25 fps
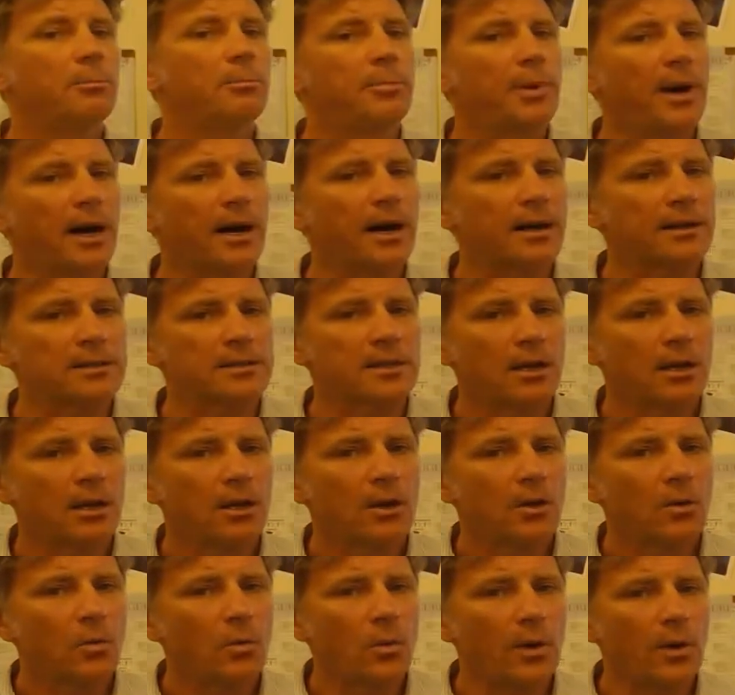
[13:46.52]
but
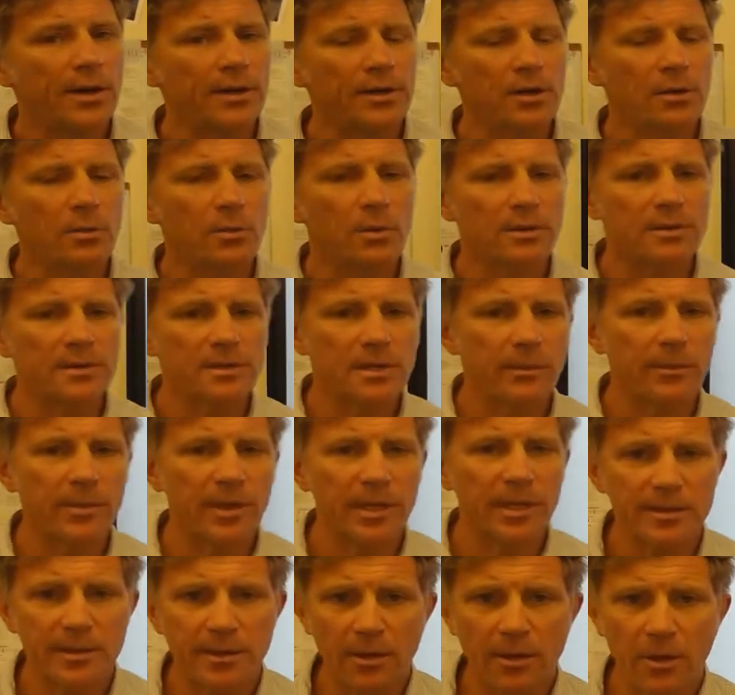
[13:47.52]
when you want
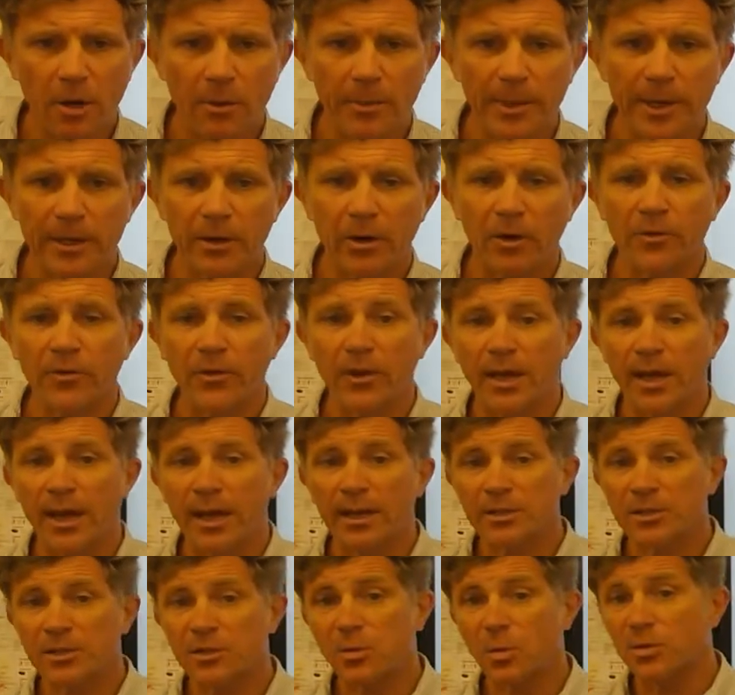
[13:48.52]
somebody to comment on the
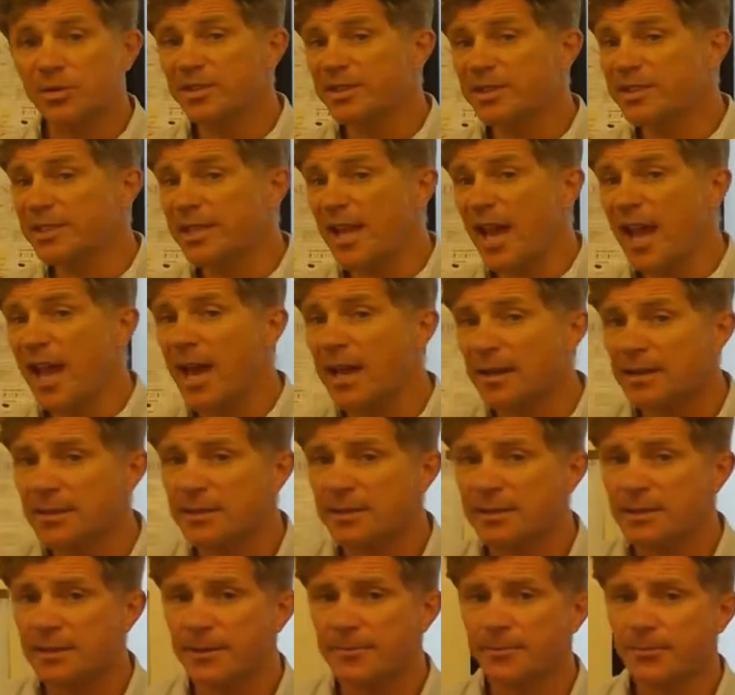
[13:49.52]
actual
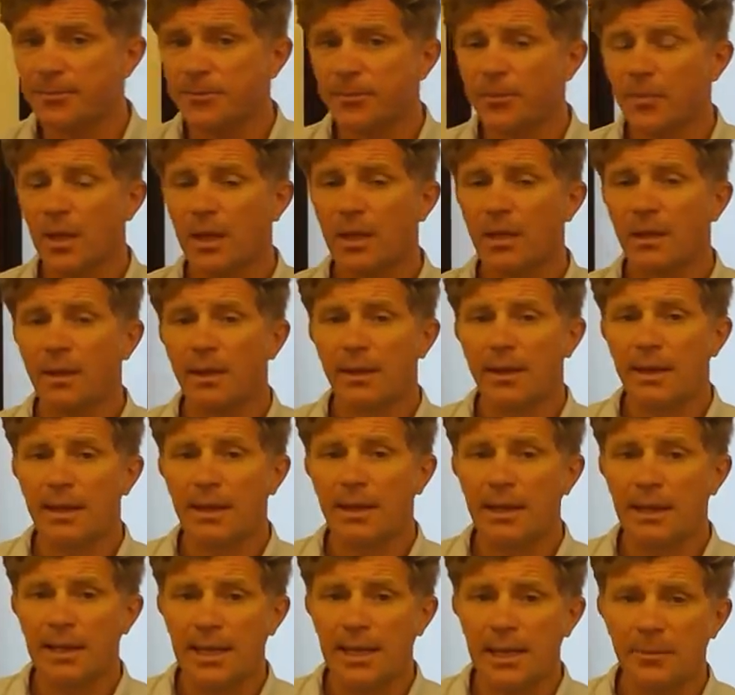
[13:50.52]
text,
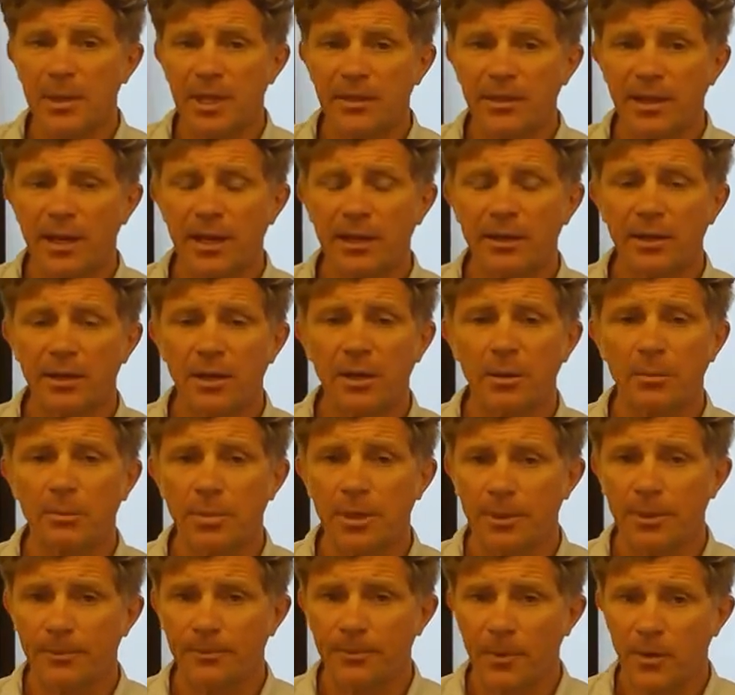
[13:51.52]
limit that
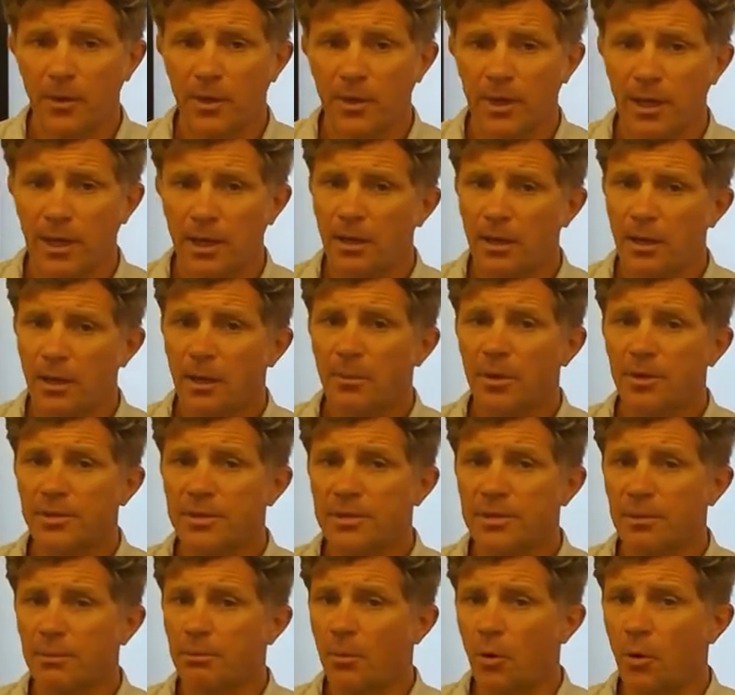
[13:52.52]
number, okay?
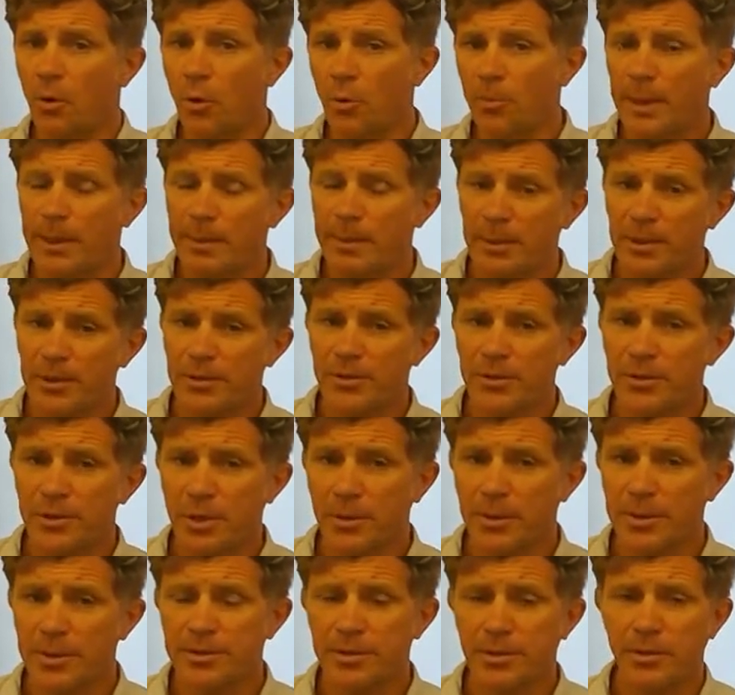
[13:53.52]
Because the more people you
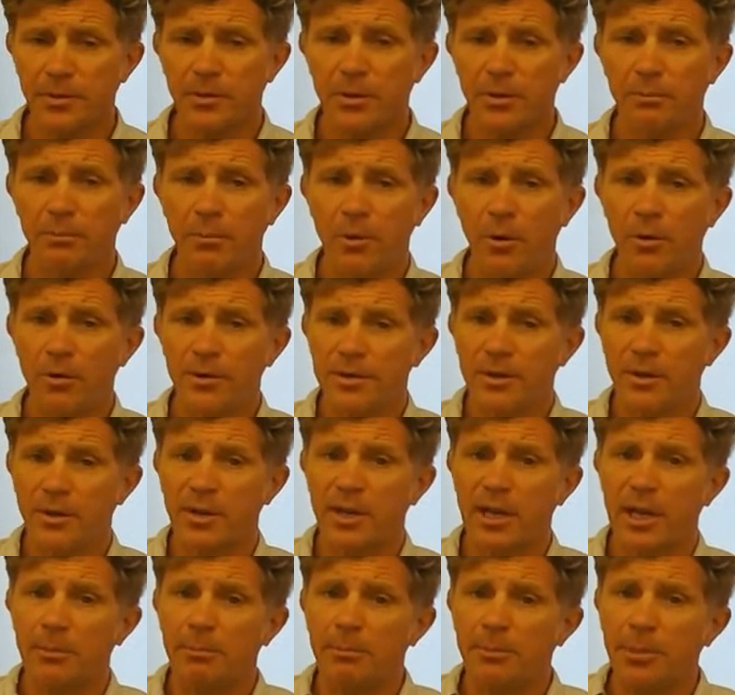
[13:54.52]
show it to, the more it's
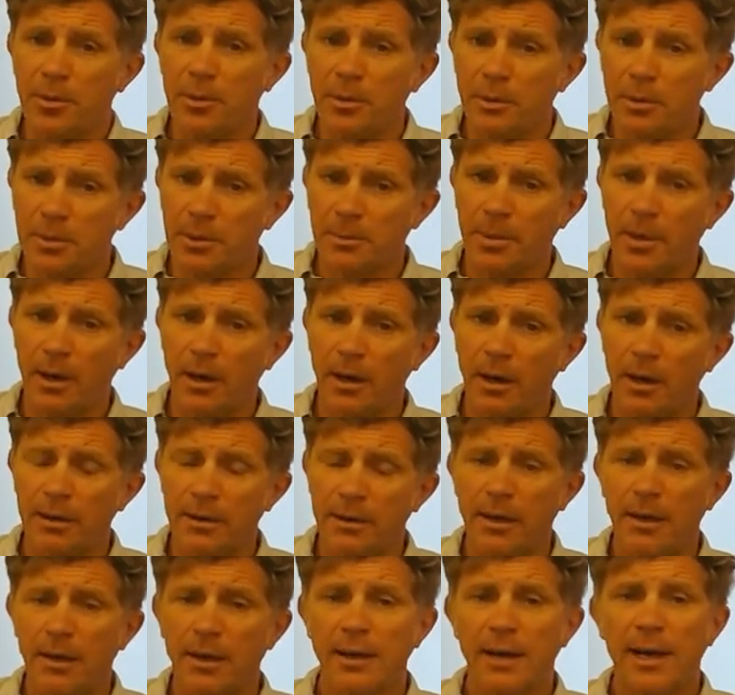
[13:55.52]
going to get pulled
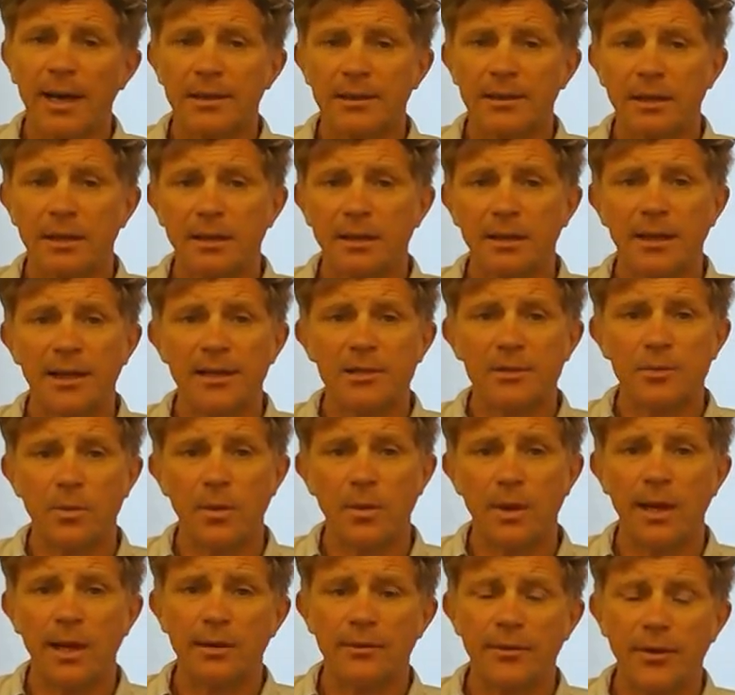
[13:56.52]
apart and the less
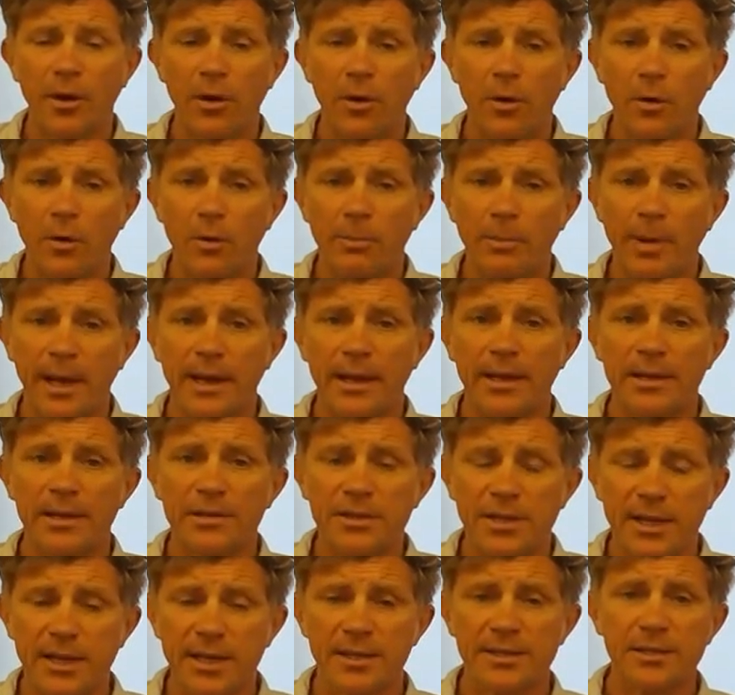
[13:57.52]
well the whole
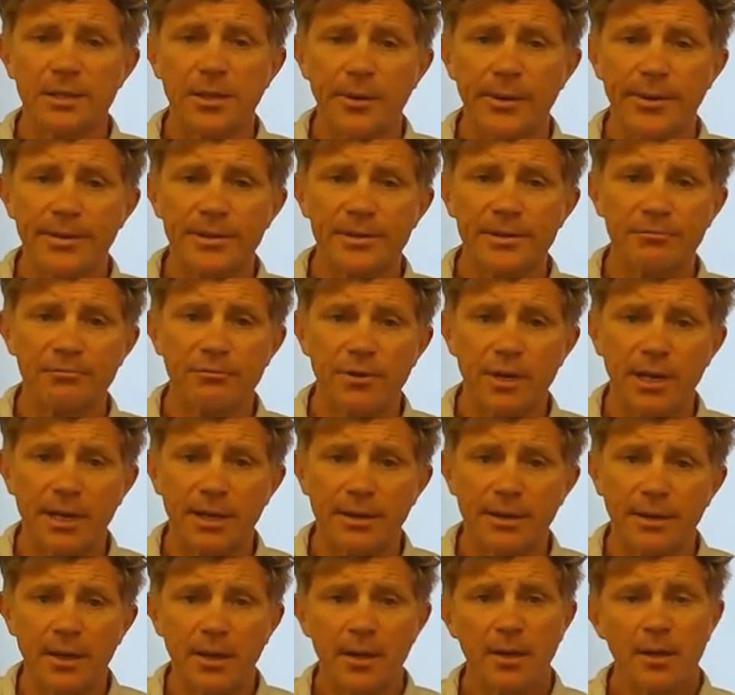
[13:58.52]
package is going to
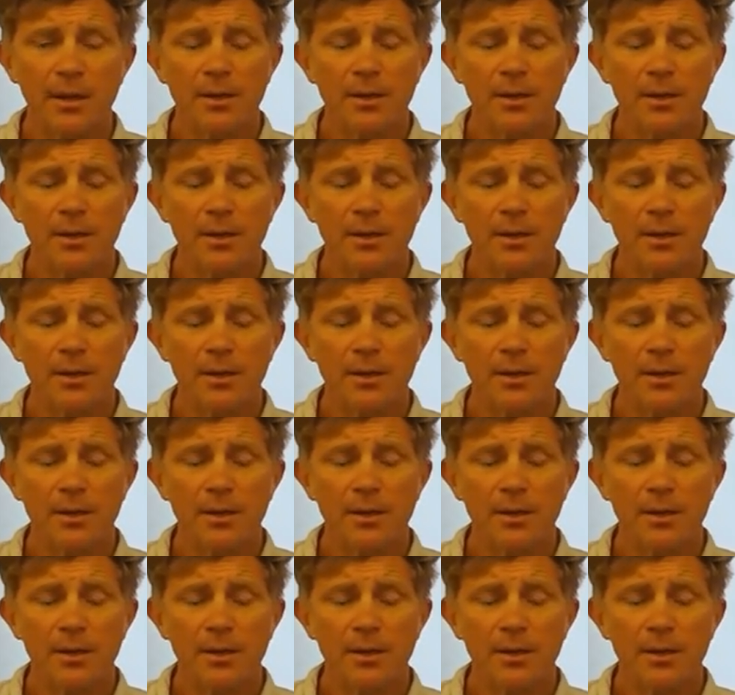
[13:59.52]
read.